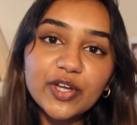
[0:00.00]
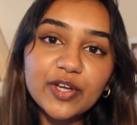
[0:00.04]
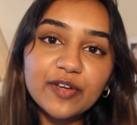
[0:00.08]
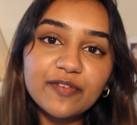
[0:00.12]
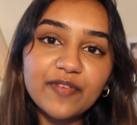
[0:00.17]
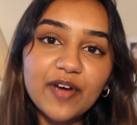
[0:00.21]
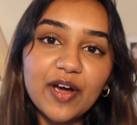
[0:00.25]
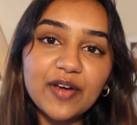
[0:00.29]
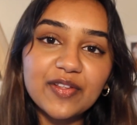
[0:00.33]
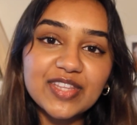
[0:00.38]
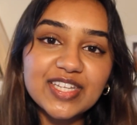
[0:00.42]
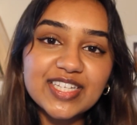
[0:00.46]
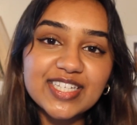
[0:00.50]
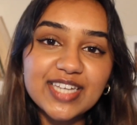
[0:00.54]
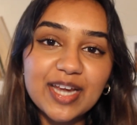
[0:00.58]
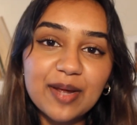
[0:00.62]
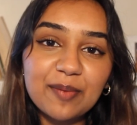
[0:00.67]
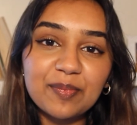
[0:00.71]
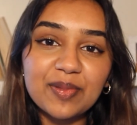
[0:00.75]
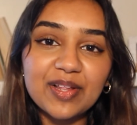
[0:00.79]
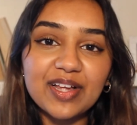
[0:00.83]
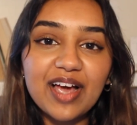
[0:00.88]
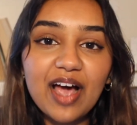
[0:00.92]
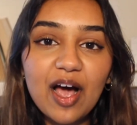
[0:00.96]
you found this
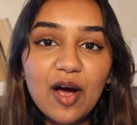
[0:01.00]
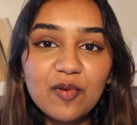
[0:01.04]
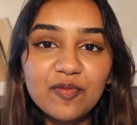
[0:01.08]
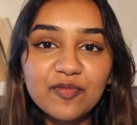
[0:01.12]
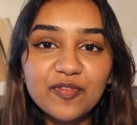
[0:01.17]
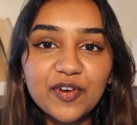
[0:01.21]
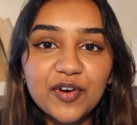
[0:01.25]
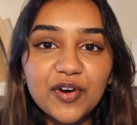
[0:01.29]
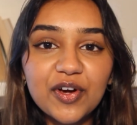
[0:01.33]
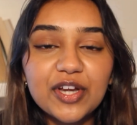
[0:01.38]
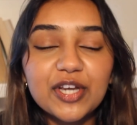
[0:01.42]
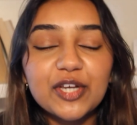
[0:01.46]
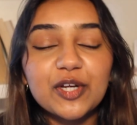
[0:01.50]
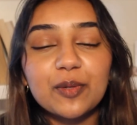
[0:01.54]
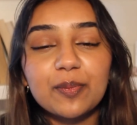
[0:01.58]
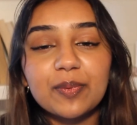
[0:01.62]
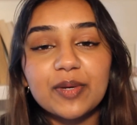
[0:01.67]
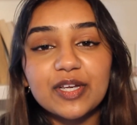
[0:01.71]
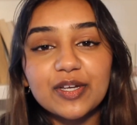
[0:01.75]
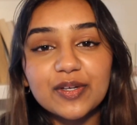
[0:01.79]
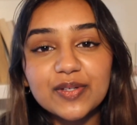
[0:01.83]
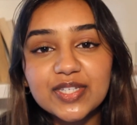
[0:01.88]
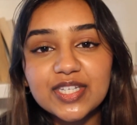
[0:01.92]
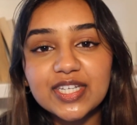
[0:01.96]
template helpful and you'll be
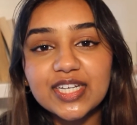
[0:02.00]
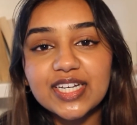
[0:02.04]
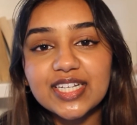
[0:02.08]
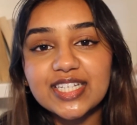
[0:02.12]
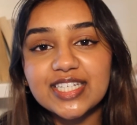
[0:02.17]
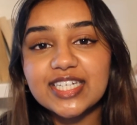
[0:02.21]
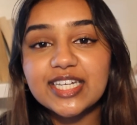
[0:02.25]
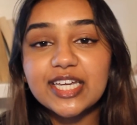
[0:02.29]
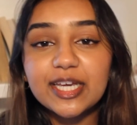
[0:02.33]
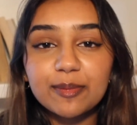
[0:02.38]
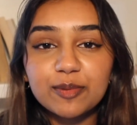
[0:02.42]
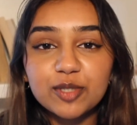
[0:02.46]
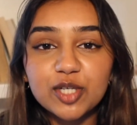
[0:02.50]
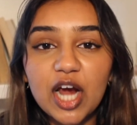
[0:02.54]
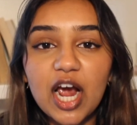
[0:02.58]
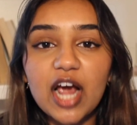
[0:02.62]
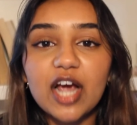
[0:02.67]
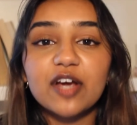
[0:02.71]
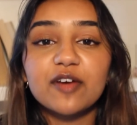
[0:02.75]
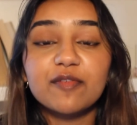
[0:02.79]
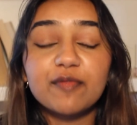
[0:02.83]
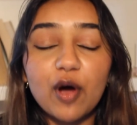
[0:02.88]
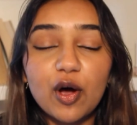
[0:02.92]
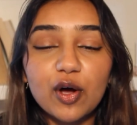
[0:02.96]
using it to keep track
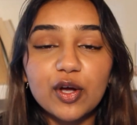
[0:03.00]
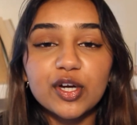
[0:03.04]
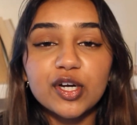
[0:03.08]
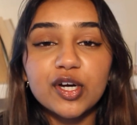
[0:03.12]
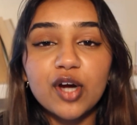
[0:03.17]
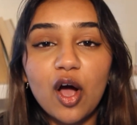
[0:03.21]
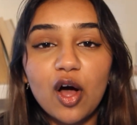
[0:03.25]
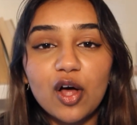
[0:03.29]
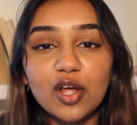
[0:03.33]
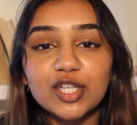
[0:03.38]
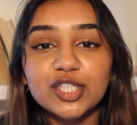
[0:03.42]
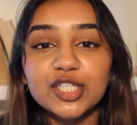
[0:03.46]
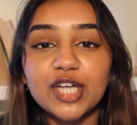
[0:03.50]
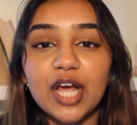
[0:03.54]
of all your college